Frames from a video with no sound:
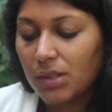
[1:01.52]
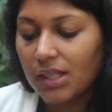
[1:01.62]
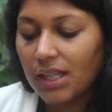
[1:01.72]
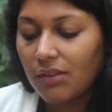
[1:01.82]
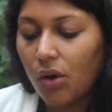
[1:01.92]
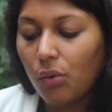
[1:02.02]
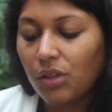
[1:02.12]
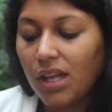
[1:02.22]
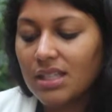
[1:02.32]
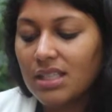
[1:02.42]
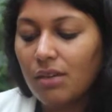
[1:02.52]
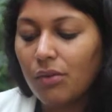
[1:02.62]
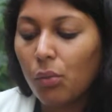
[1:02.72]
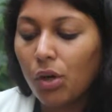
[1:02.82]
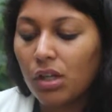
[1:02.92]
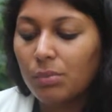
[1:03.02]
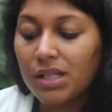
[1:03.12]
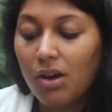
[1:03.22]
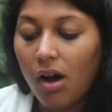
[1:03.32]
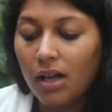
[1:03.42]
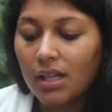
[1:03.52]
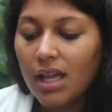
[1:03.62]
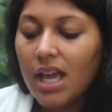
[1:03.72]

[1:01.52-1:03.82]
we live over the idea of a world beyond.